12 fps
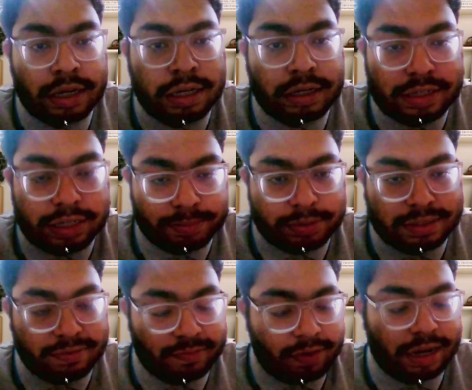terms,
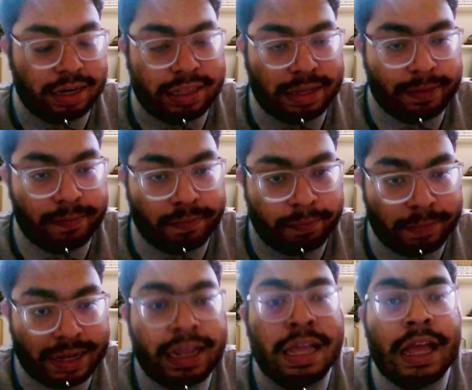what they
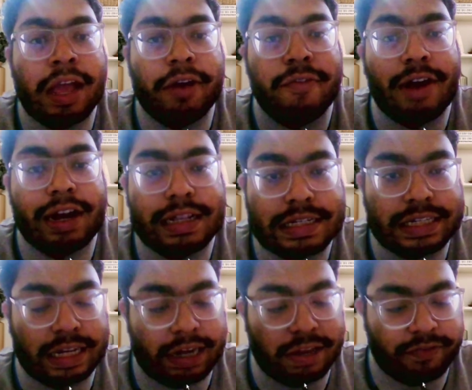mean, what they
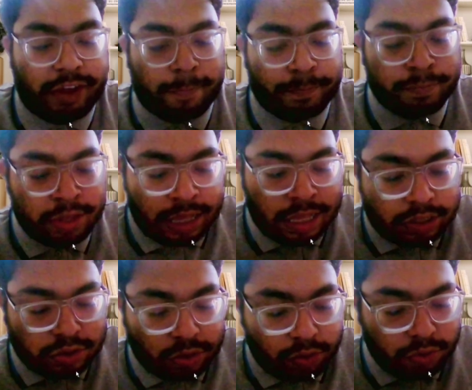signify.
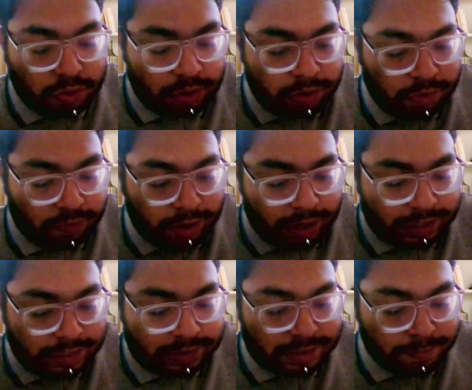So what is
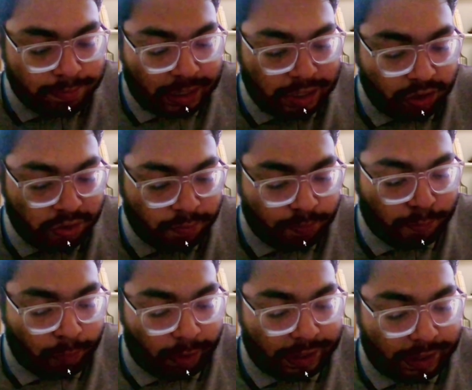the meaning of
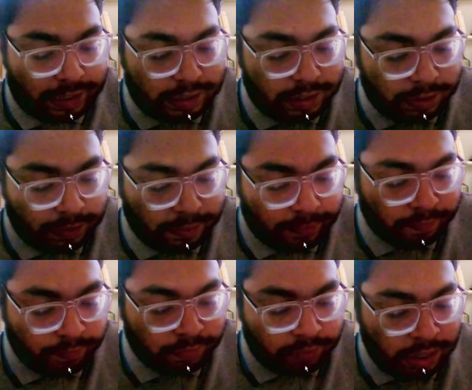point here?
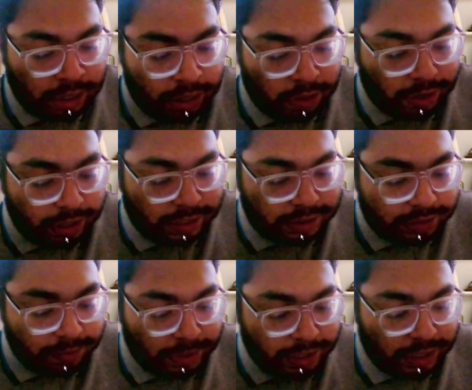What is the
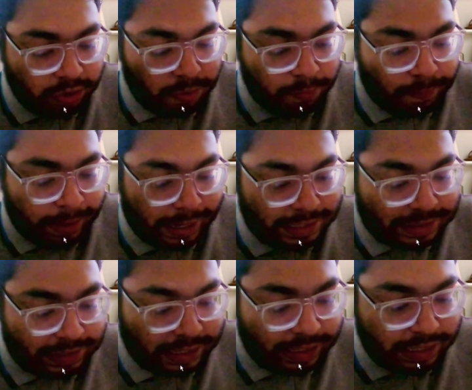meaning of
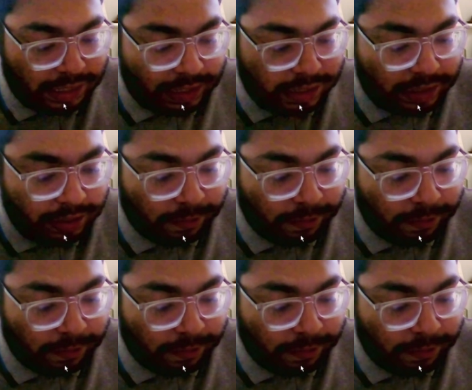biserial here?